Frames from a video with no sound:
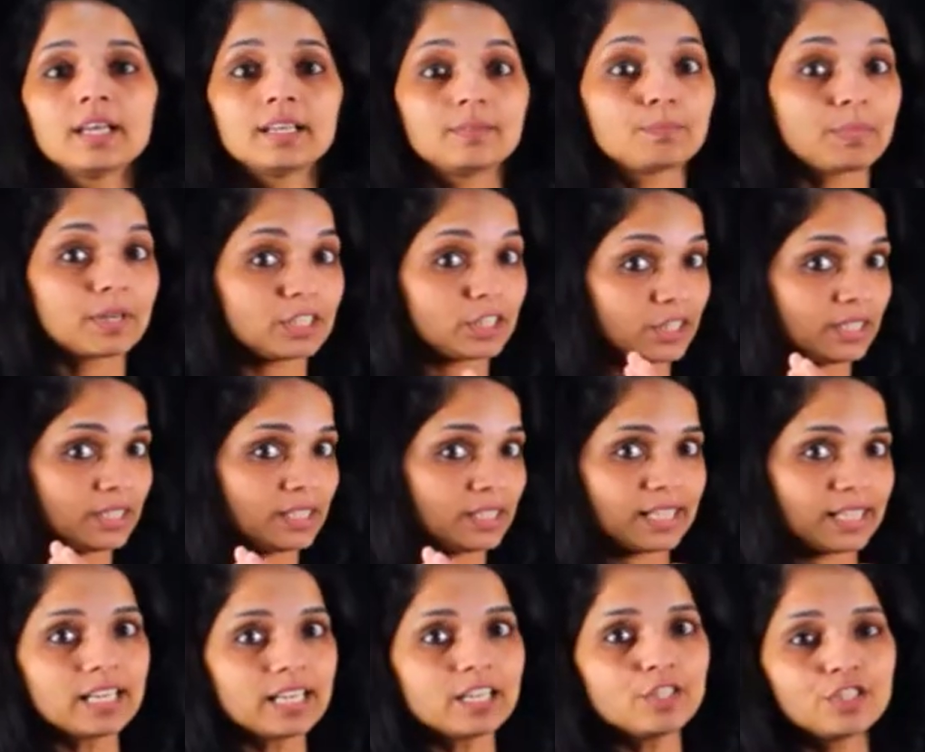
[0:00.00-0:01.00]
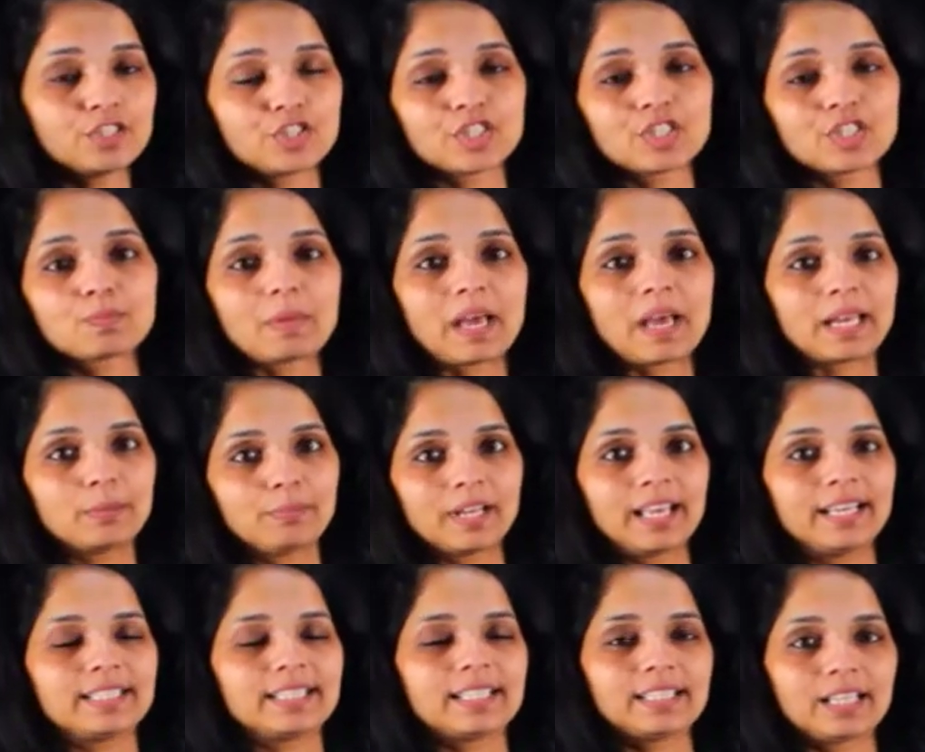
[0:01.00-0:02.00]
But in here, you're just
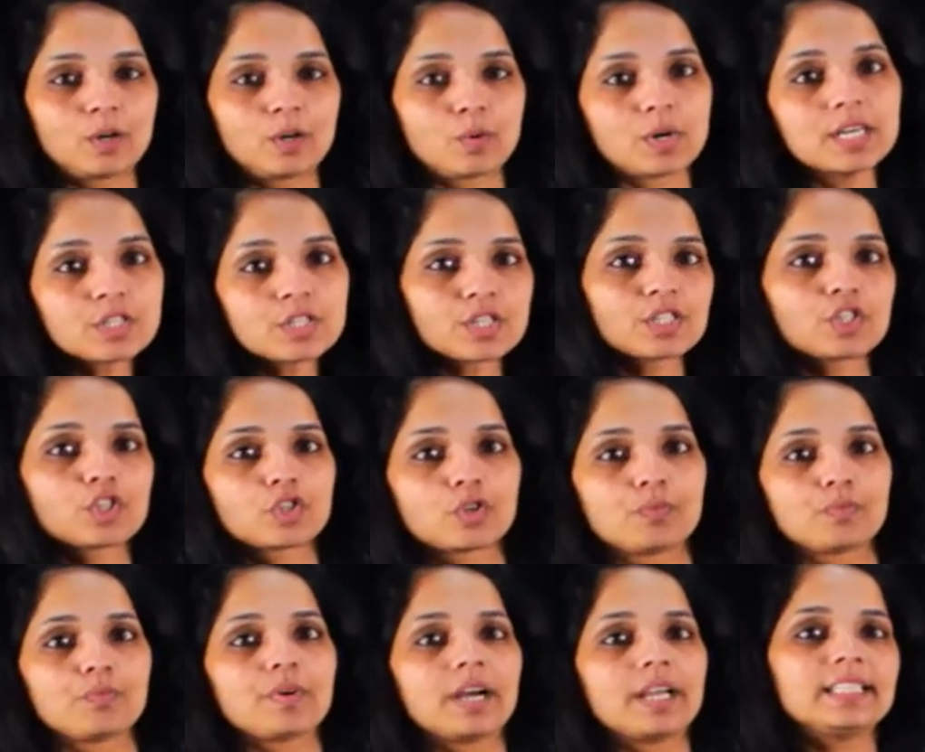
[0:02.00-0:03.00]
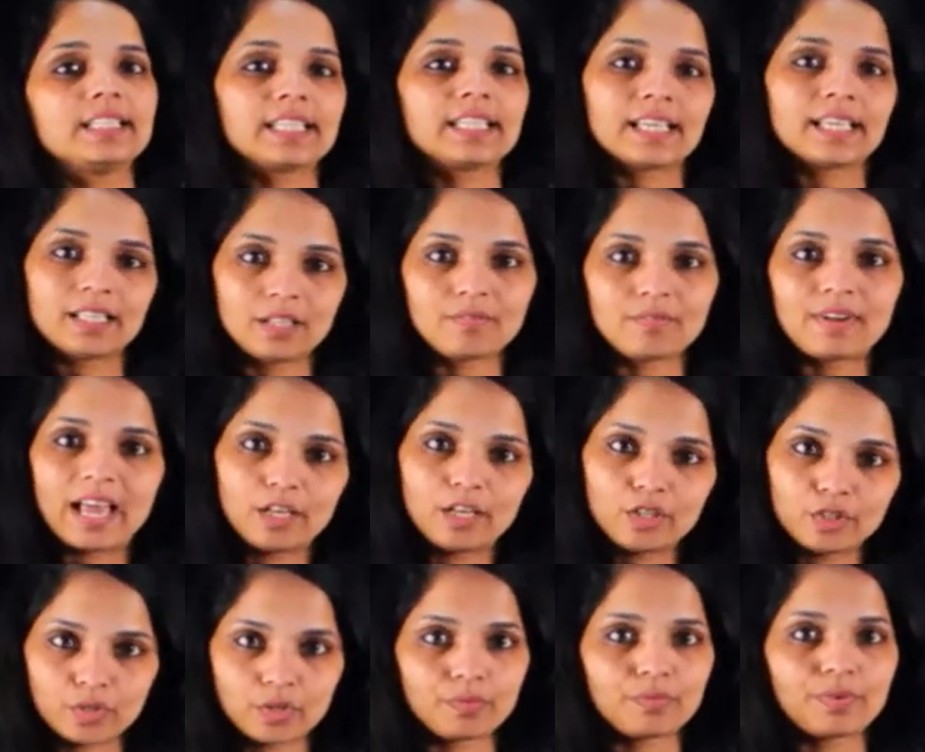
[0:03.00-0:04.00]
manipulating the equations to find the
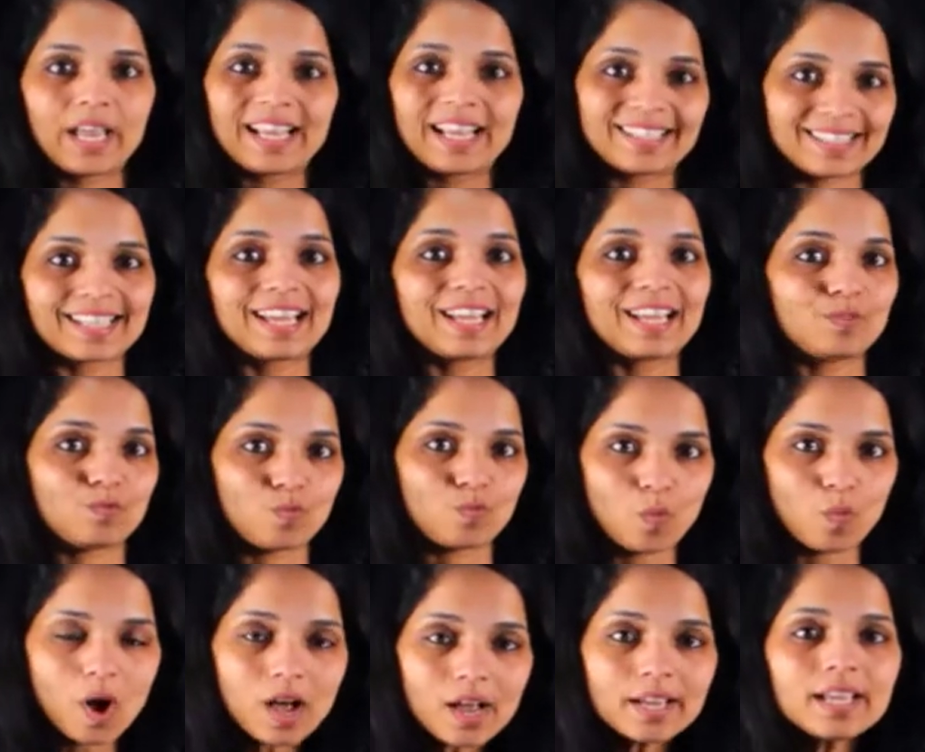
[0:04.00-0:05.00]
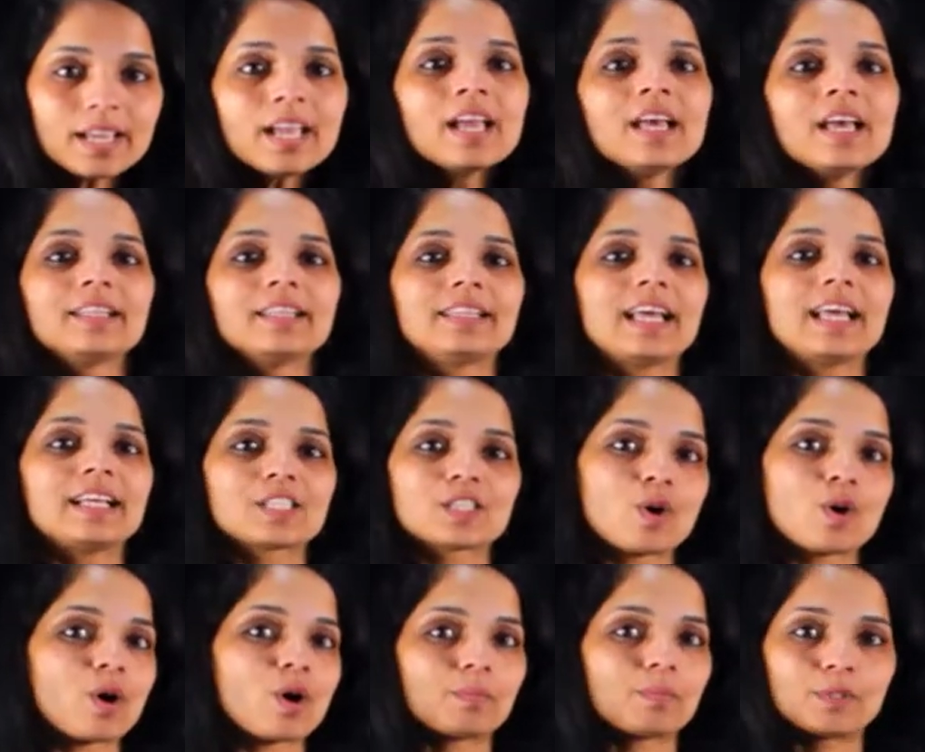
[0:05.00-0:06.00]
values of x and y. That's
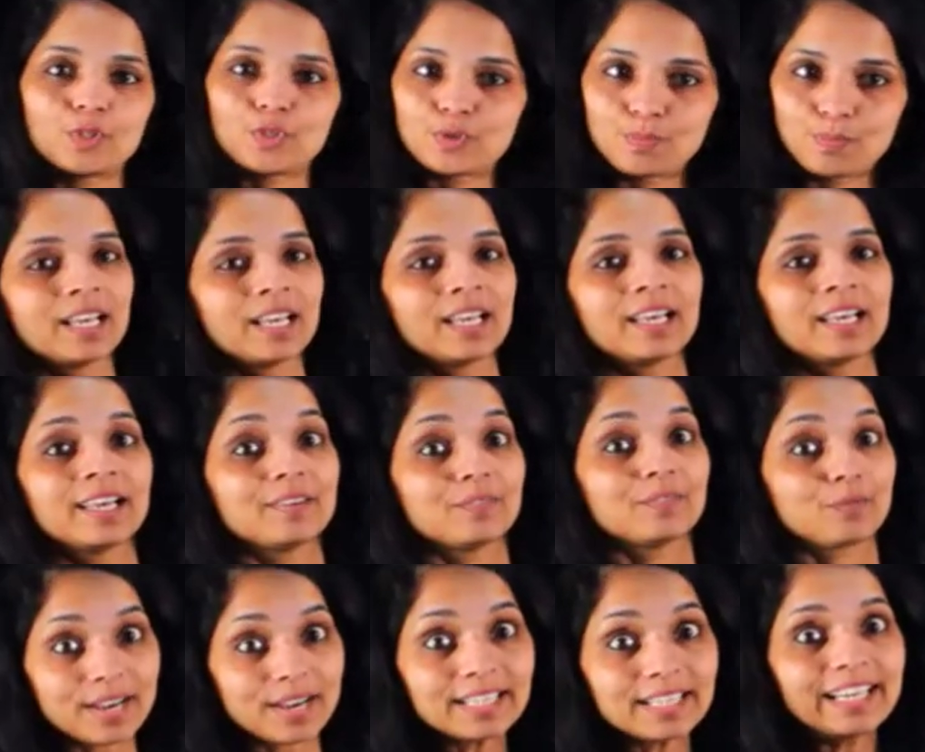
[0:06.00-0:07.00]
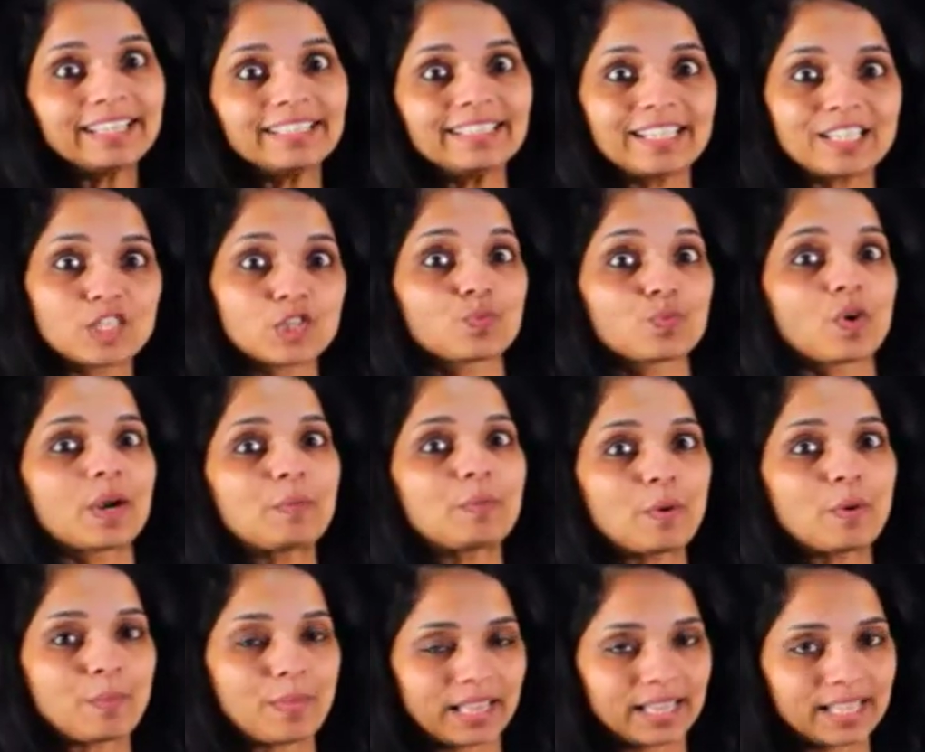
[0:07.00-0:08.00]
common to both. Finally, there's one more
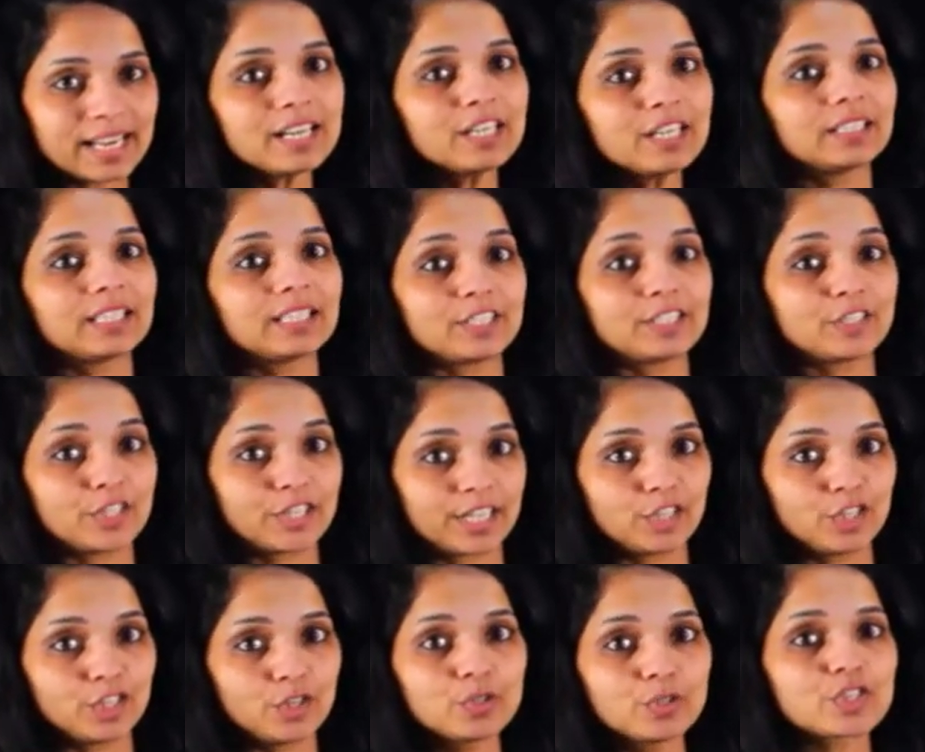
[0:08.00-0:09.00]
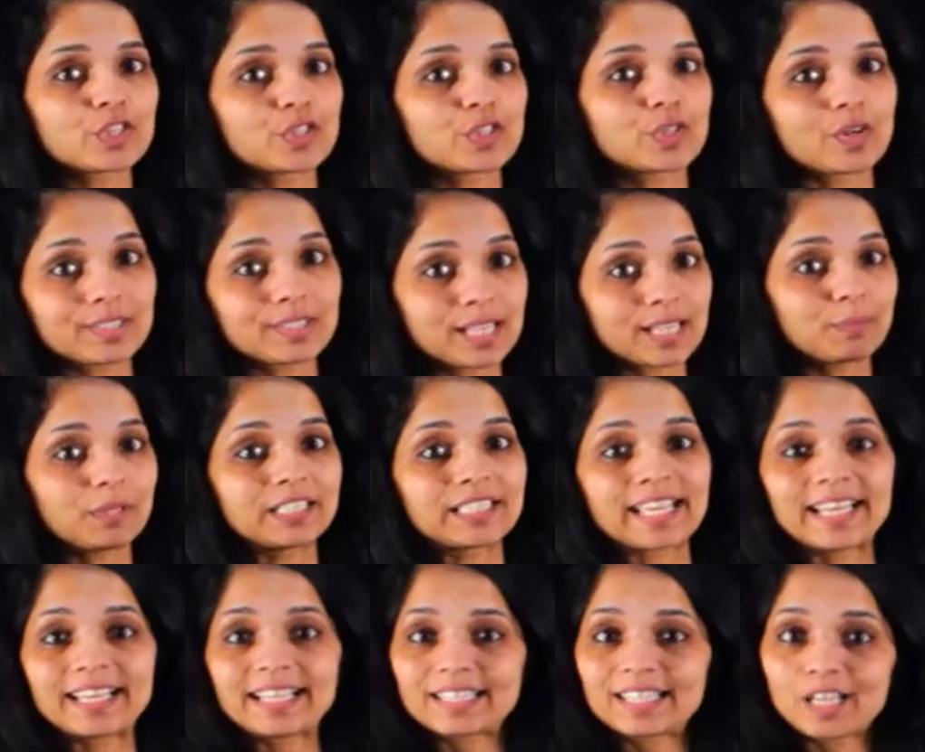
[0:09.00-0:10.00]
method that you can use to solve
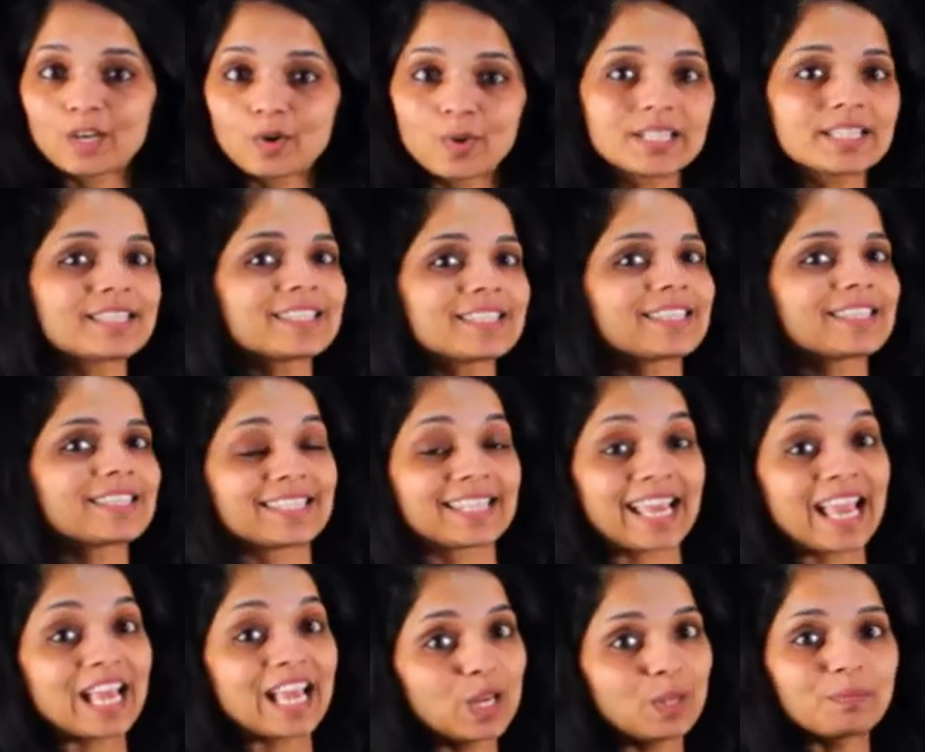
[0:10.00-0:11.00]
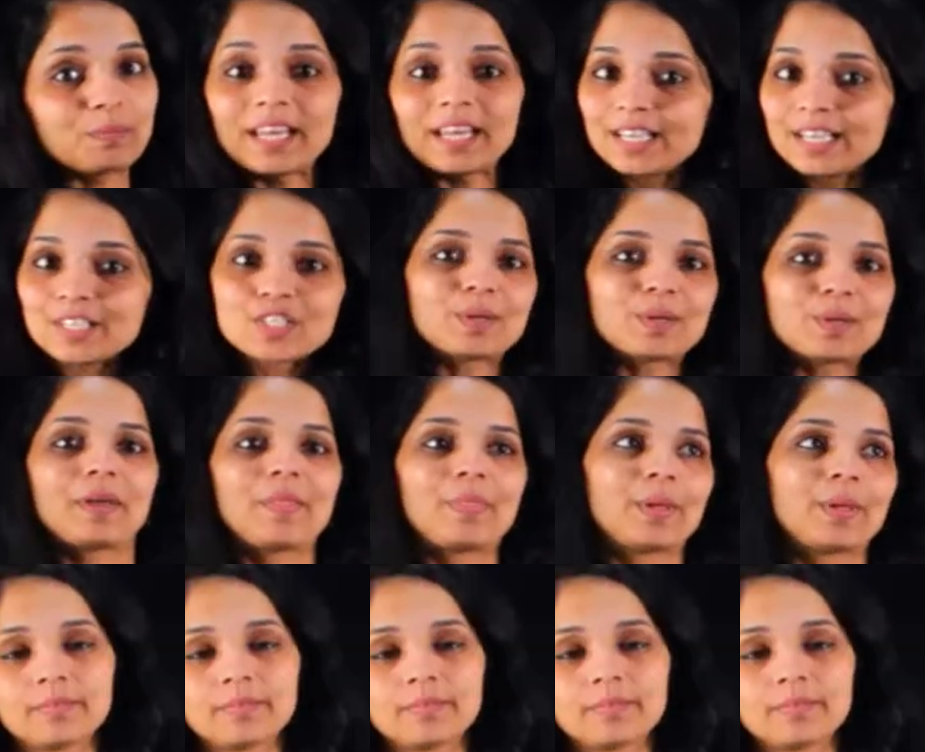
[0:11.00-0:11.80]
simultaneous equations. That's elimination method.